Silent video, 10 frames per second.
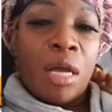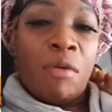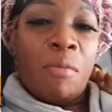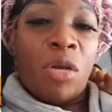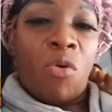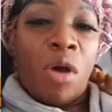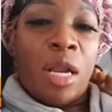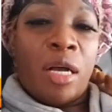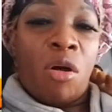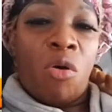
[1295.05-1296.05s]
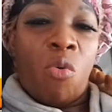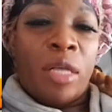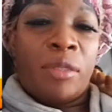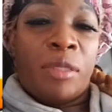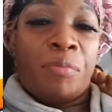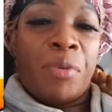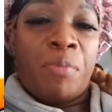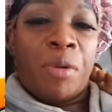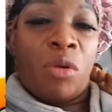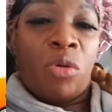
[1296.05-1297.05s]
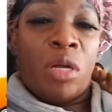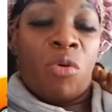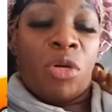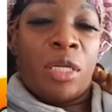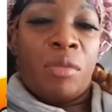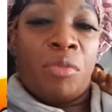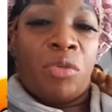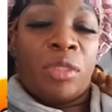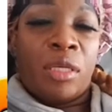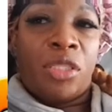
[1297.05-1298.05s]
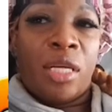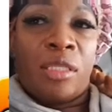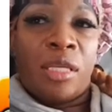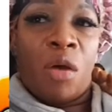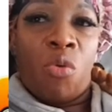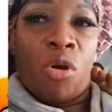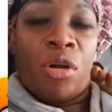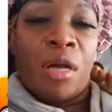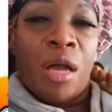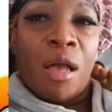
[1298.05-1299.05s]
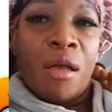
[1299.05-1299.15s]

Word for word: Everybody go on like how once people alone to work on the music. She can work. Up.